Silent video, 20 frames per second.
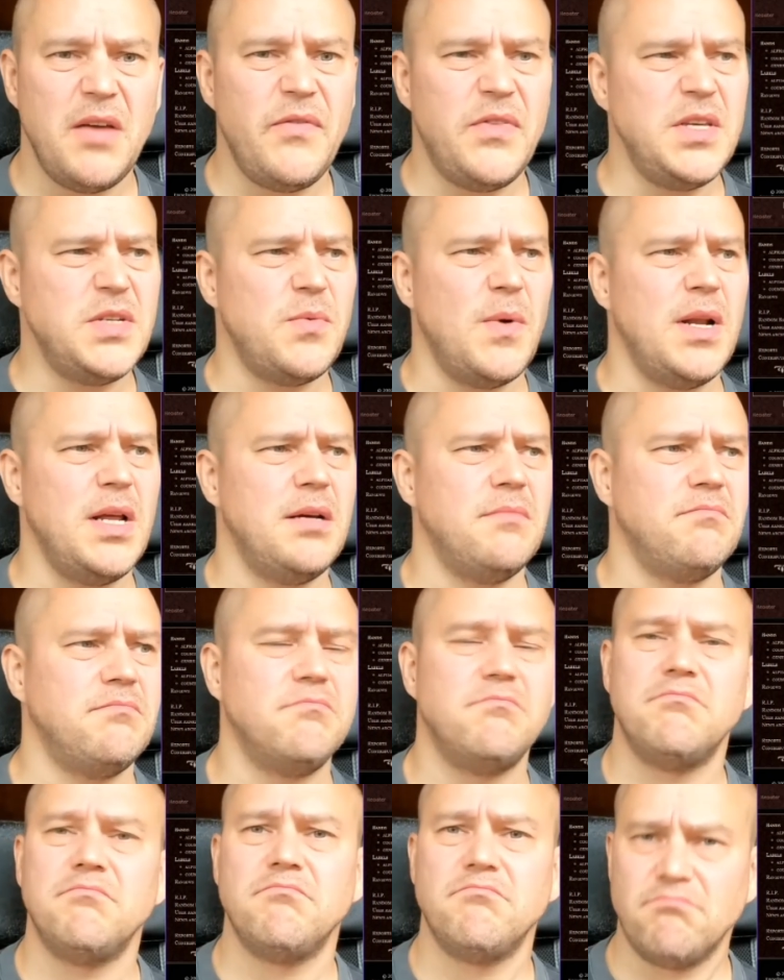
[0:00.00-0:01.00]
this one a
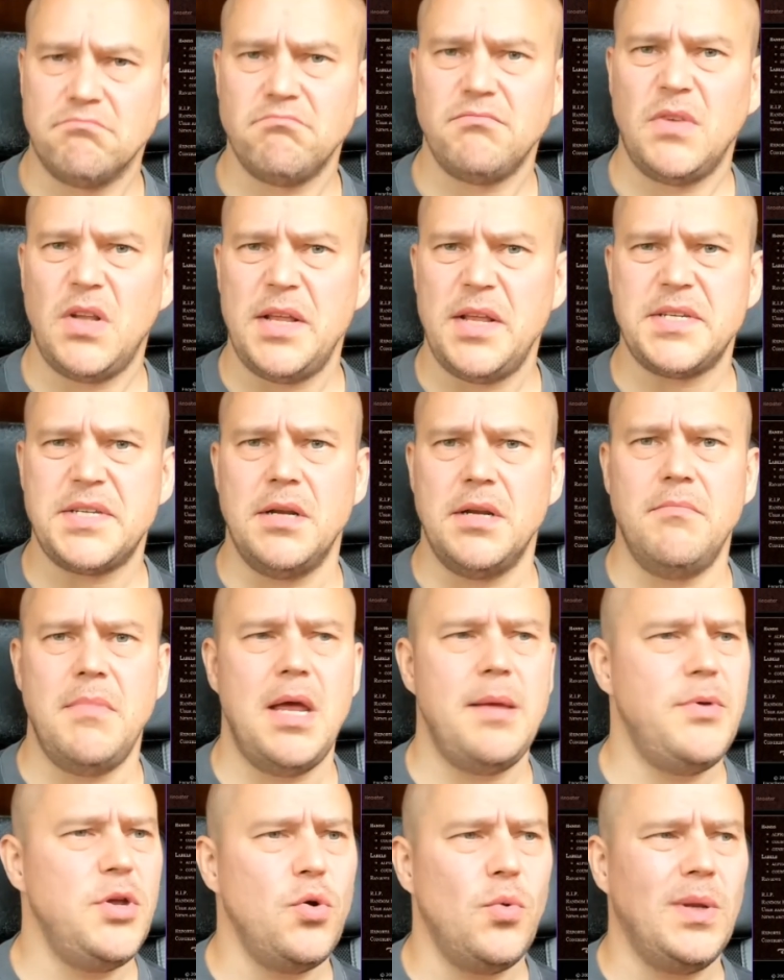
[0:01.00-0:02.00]
listen,
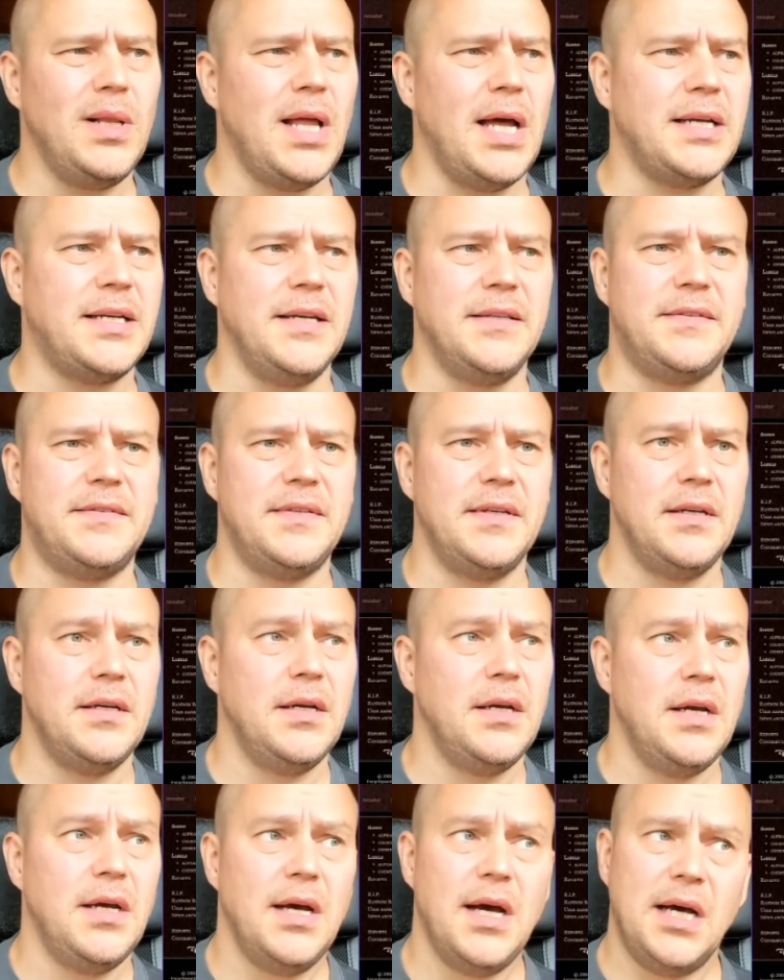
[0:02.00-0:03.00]
maybe you will like it.
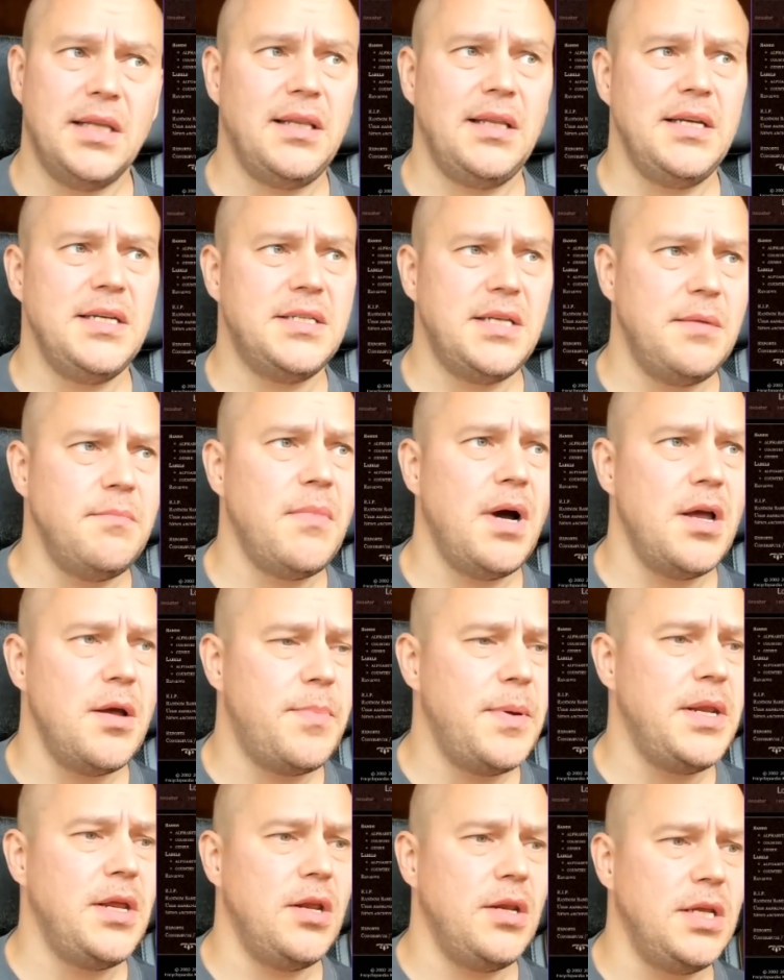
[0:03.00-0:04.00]
At least in my
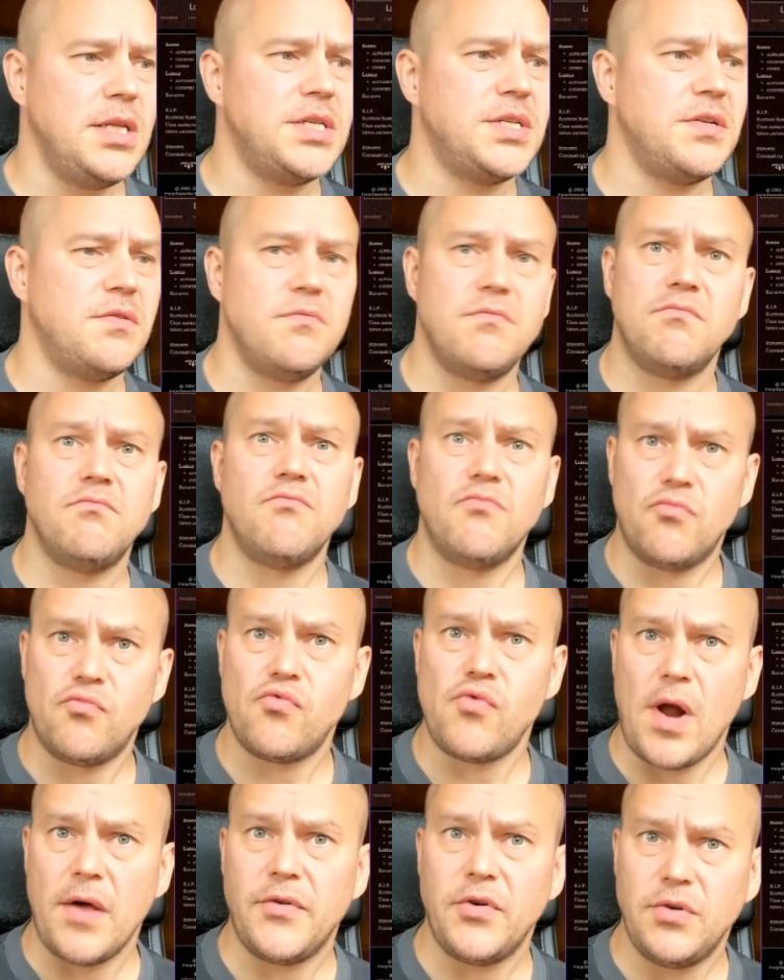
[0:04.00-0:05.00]
opinion, it's
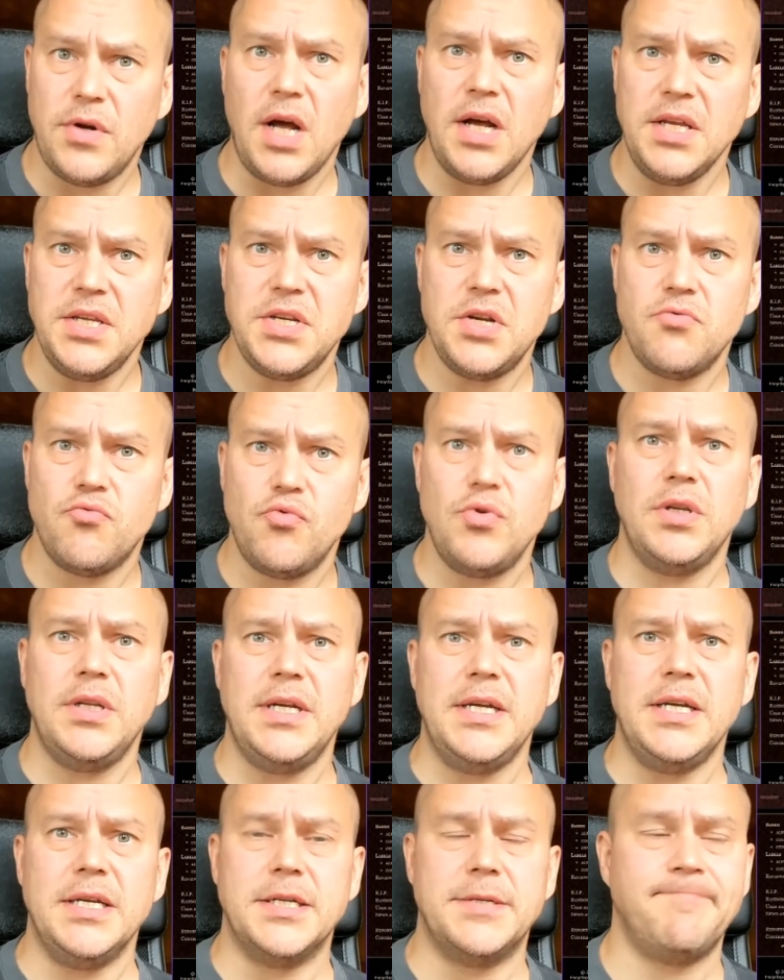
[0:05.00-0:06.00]
rather nice
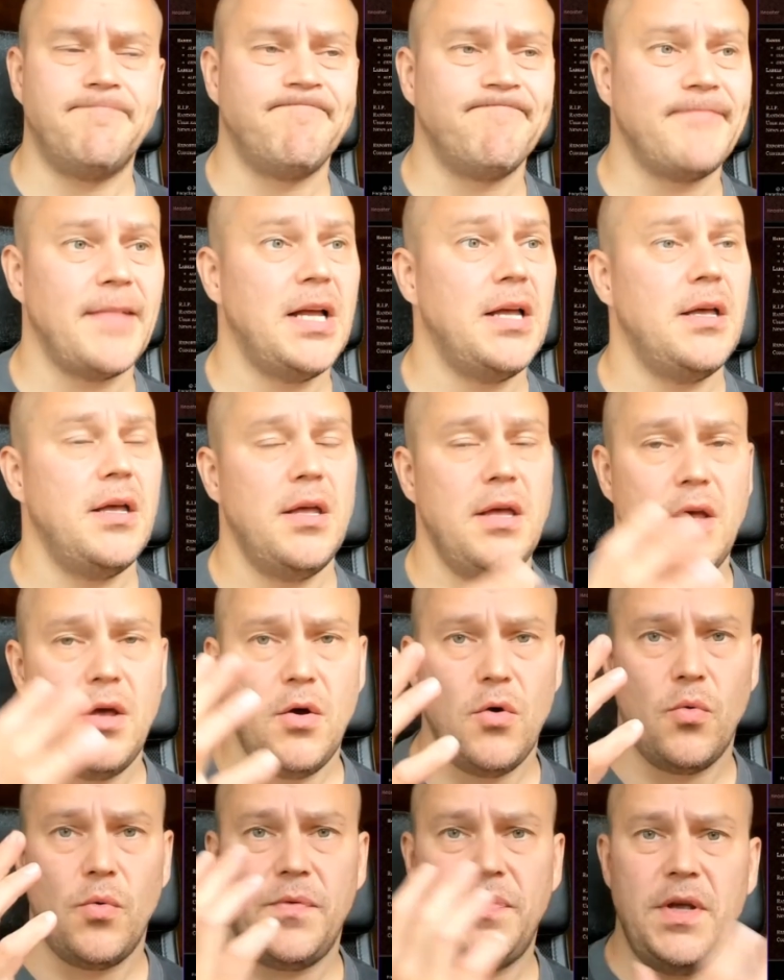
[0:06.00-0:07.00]
release.
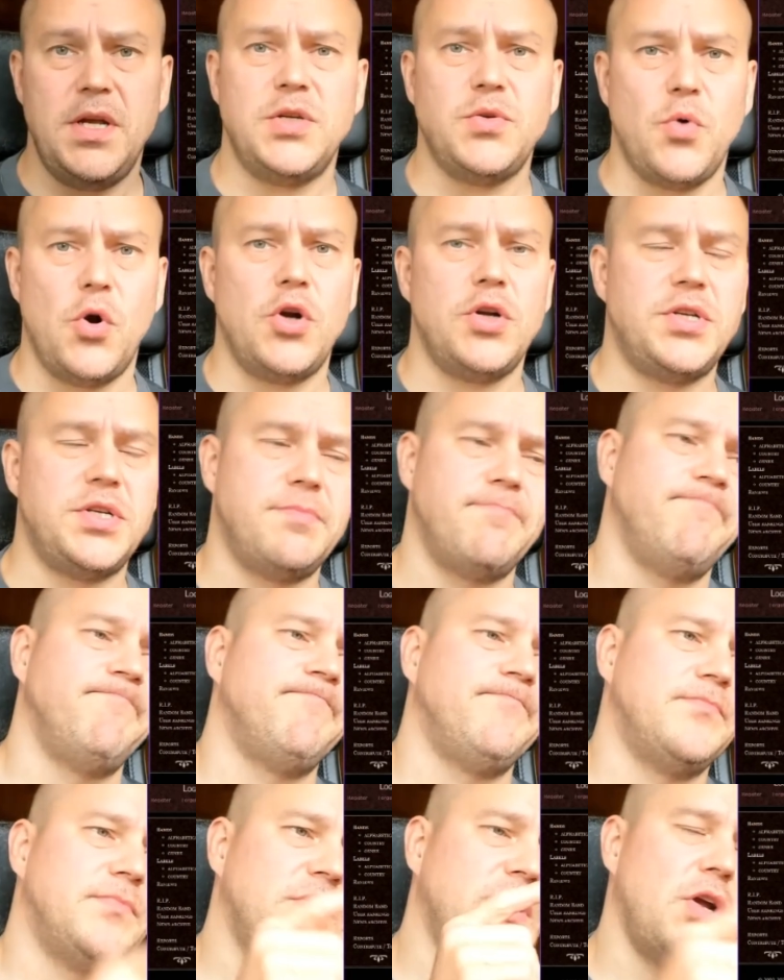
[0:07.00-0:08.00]
With these words,
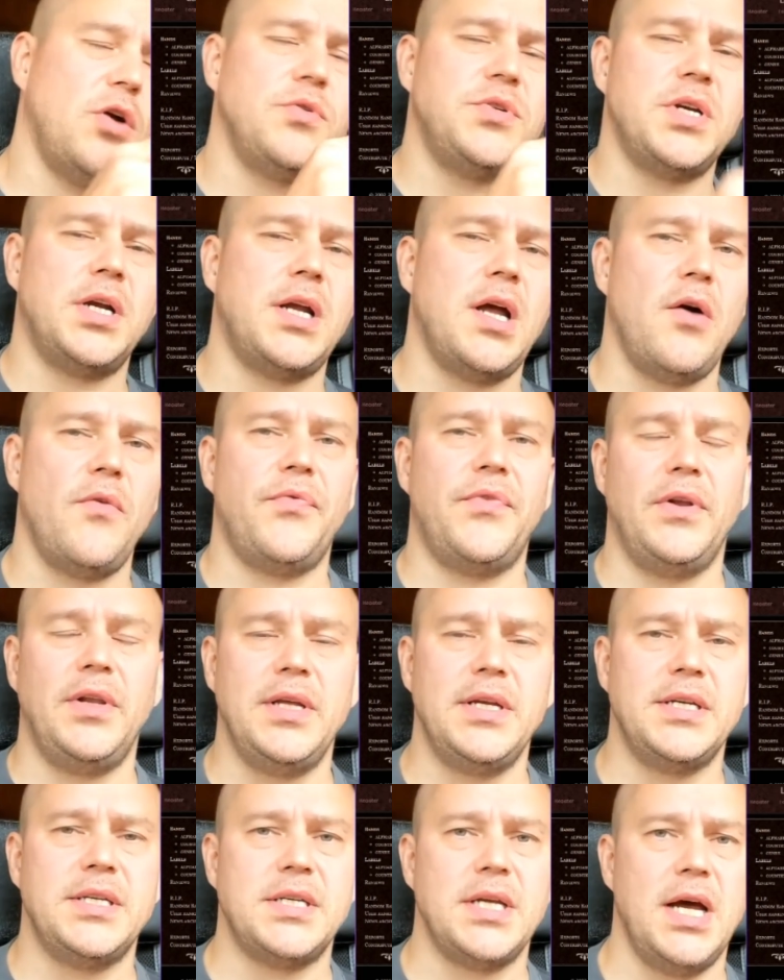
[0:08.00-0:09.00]
go check out the
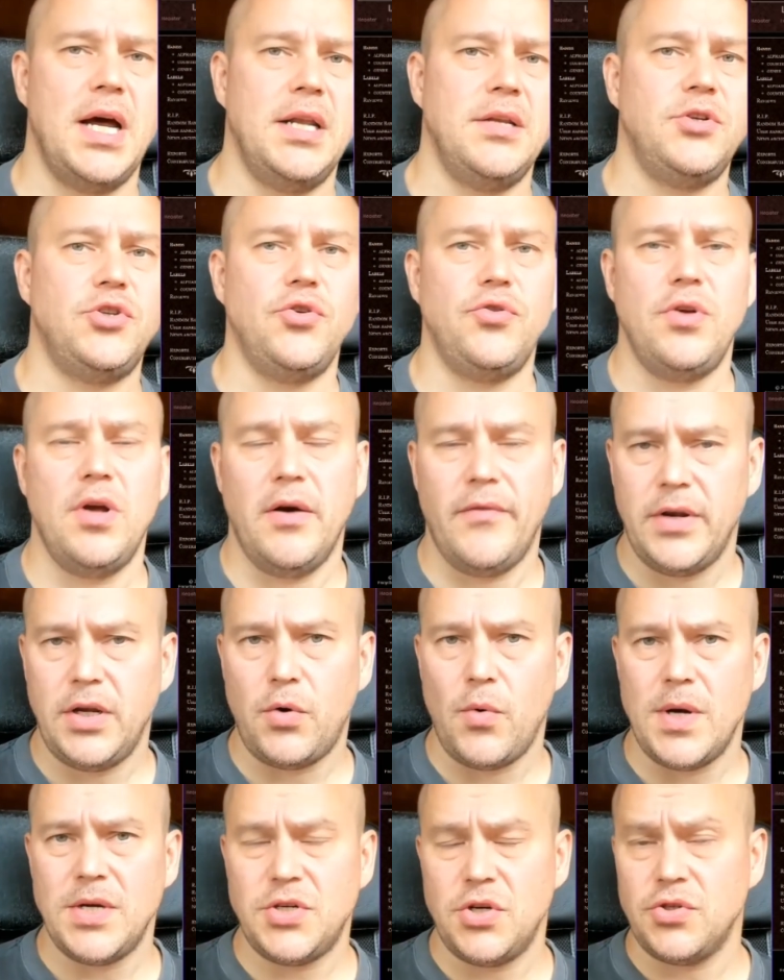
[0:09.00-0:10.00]
links, and should you have any
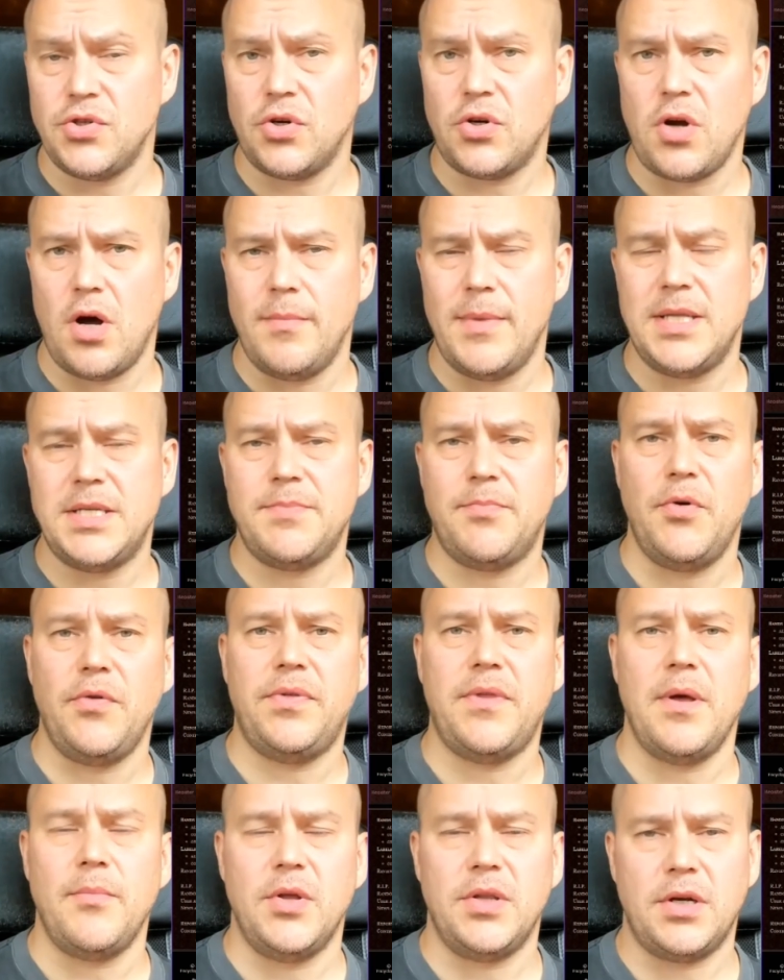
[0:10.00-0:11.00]
questions or comments, put
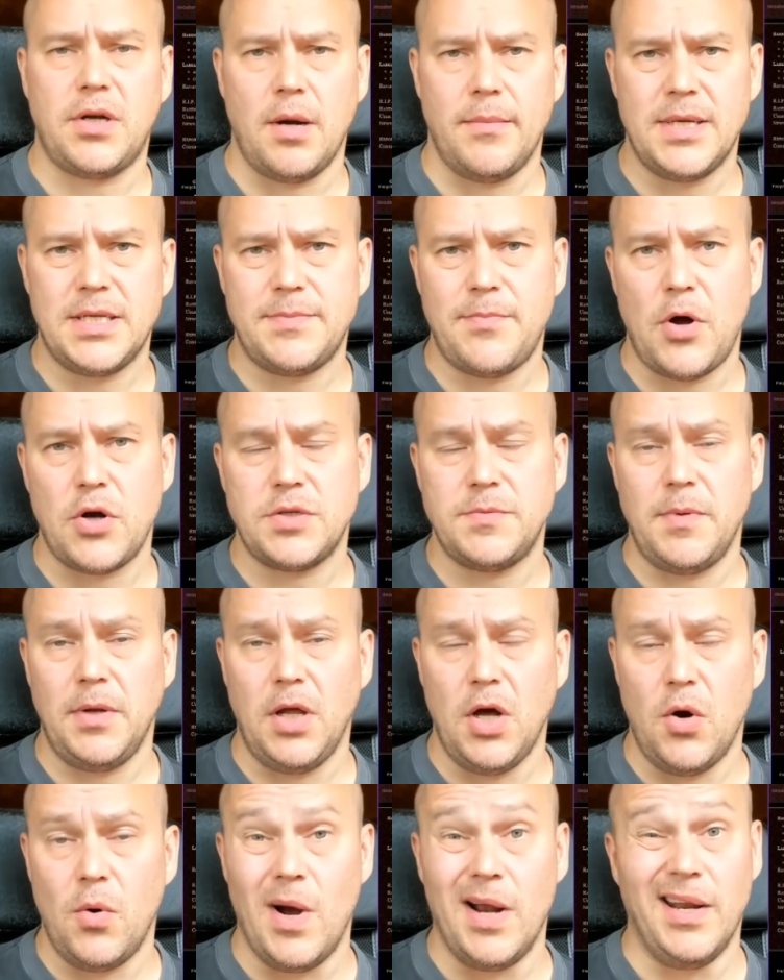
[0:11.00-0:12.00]
them on the comments box
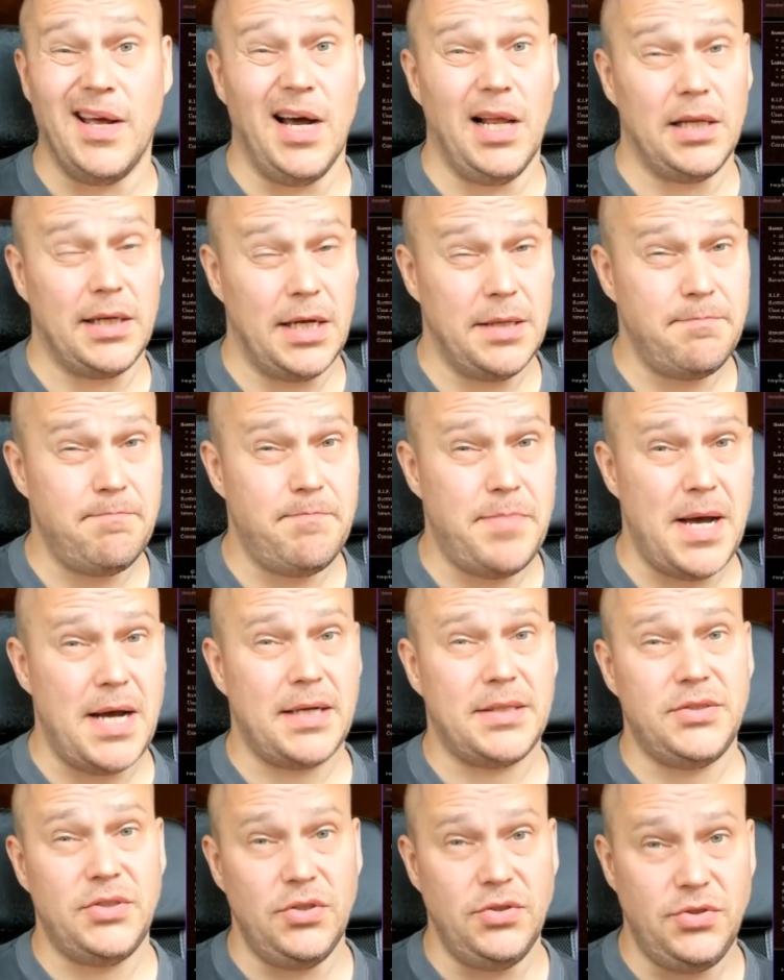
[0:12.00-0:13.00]
below and I'll get
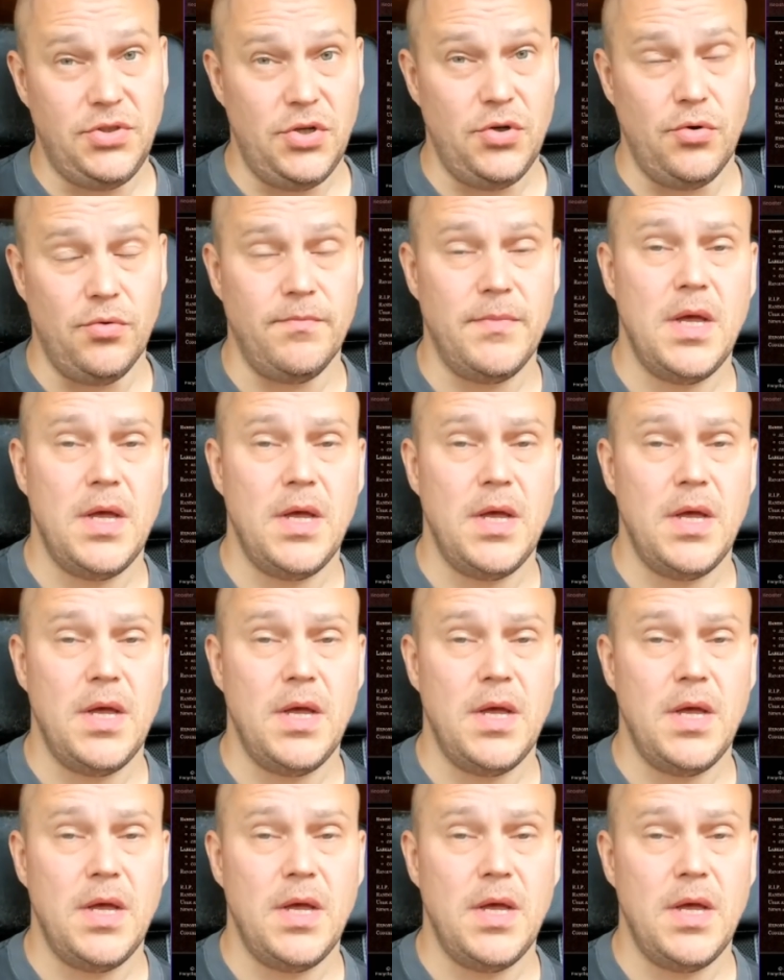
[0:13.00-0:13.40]
back to you.